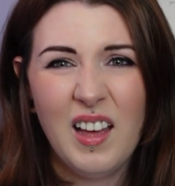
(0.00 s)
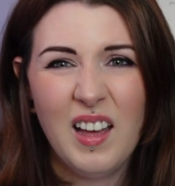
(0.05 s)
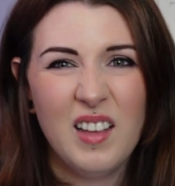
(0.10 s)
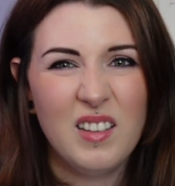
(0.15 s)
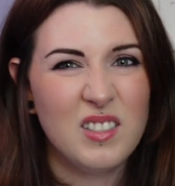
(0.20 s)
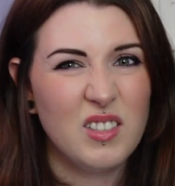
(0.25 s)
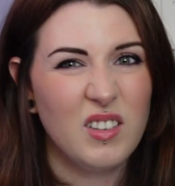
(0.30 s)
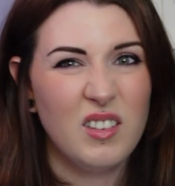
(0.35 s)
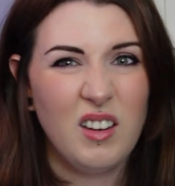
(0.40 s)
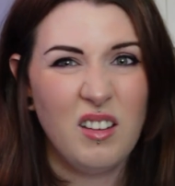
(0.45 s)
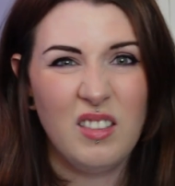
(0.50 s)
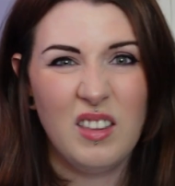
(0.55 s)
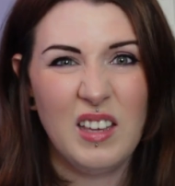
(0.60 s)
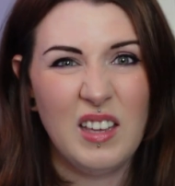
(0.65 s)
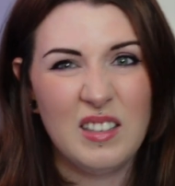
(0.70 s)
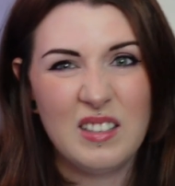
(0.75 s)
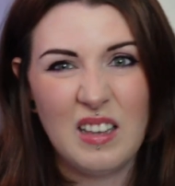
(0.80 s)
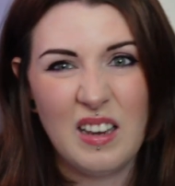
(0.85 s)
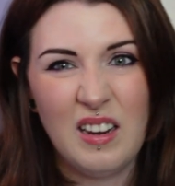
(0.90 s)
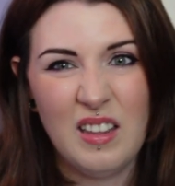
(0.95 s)
So I don't think
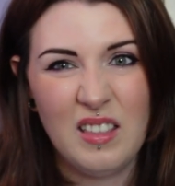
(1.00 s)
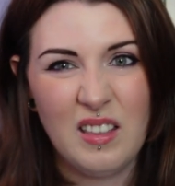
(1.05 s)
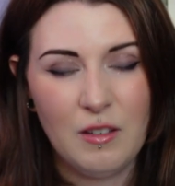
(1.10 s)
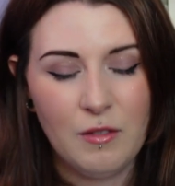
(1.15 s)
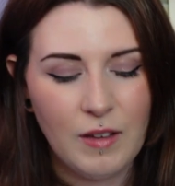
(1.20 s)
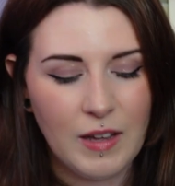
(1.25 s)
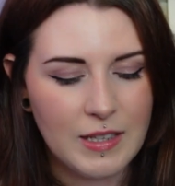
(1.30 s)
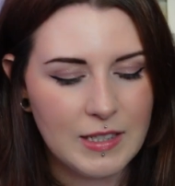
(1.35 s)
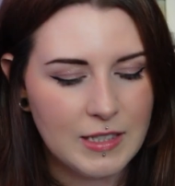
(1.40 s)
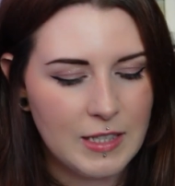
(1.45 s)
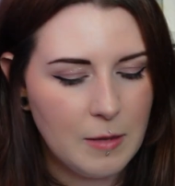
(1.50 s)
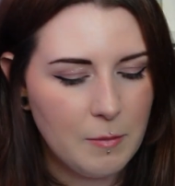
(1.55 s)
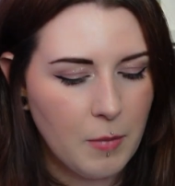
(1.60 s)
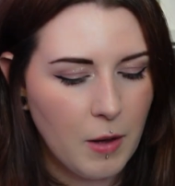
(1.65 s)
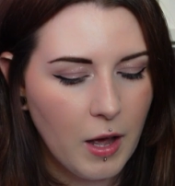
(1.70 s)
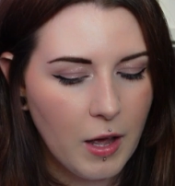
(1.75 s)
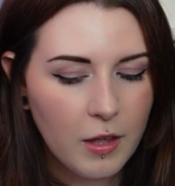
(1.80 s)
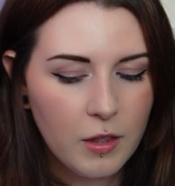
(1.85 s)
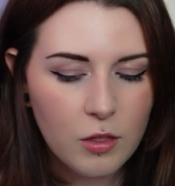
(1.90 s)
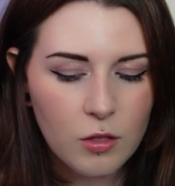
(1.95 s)
it's anything fancy, but
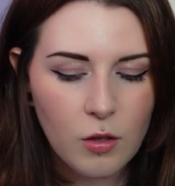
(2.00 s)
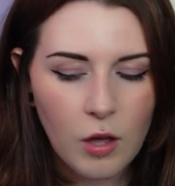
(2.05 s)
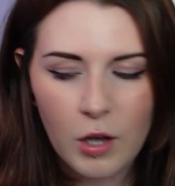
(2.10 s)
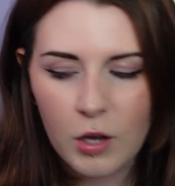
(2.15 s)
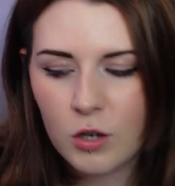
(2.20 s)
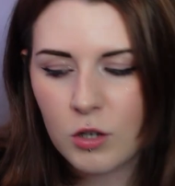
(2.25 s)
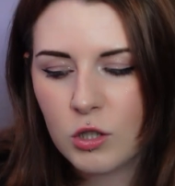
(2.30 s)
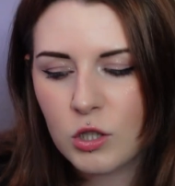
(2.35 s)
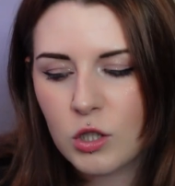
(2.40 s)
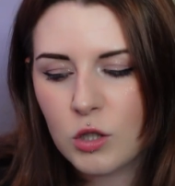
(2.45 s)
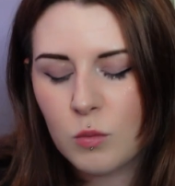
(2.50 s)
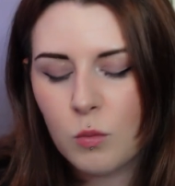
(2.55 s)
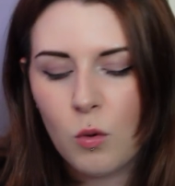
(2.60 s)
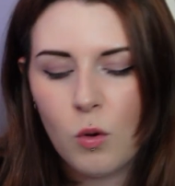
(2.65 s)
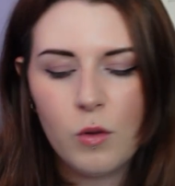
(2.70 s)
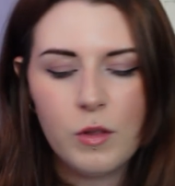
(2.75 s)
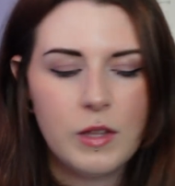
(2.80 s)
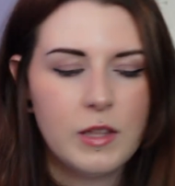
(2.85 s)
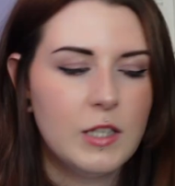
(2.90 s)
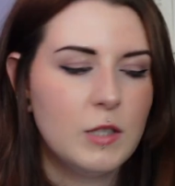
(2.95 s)
I could have
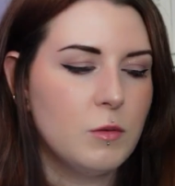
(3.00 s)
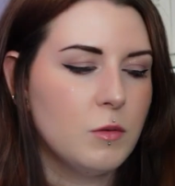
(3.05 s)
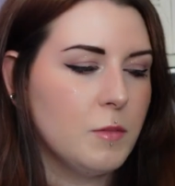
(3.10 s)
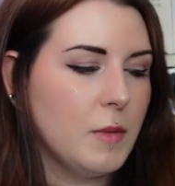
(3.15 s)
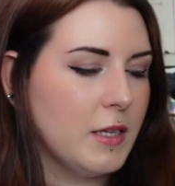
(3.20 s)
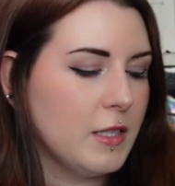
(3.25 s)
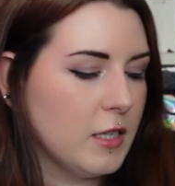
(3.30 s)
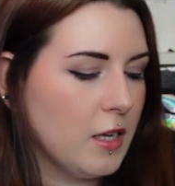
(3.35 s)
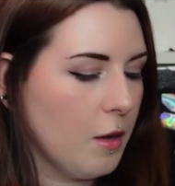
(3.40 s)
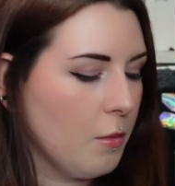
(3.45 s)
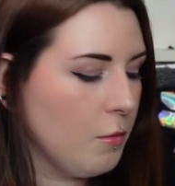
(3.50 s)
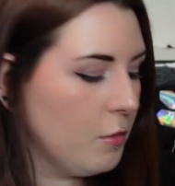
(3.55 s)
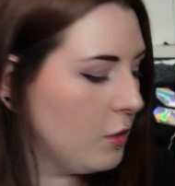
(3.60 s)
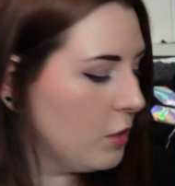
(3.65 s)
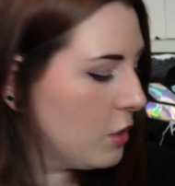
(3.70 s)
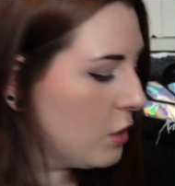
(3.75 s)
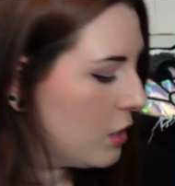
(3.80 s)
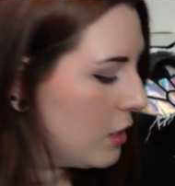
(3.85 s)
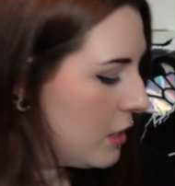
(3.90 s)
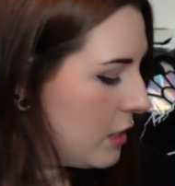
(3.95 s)
sworn that this was meant to come with a
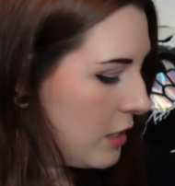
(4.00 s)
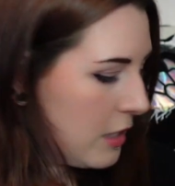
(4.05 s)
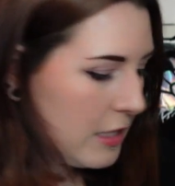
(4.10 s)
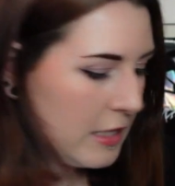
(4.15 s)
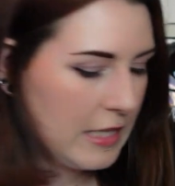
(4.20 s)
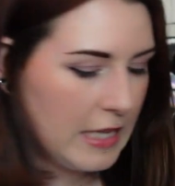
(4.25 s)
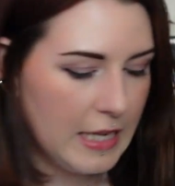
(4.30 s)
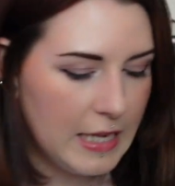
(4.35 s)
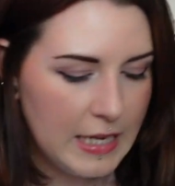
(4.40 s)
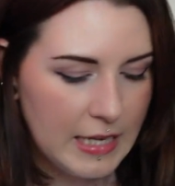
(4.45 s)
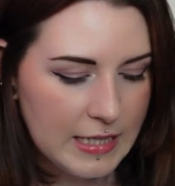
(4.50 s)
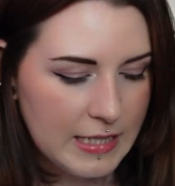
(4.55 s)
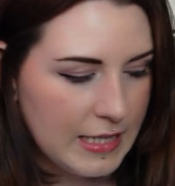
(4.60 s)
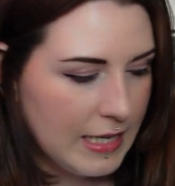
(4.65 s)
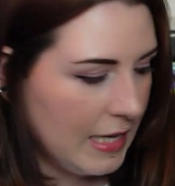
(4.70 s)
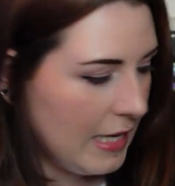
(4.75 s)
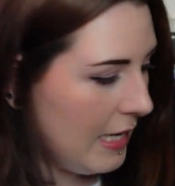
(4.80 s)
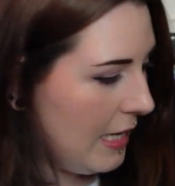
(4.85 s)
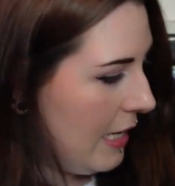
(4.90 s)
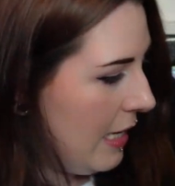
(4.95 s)

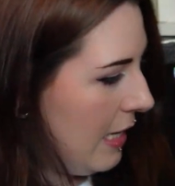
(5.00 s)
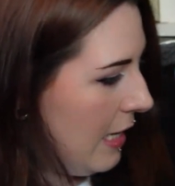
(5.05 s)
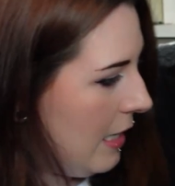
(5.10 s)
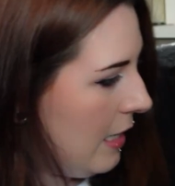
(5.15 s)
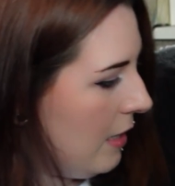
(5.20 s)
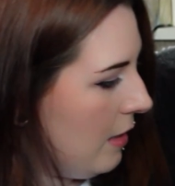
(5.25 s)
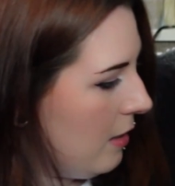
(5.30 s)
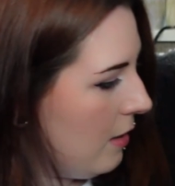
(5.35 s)
CD.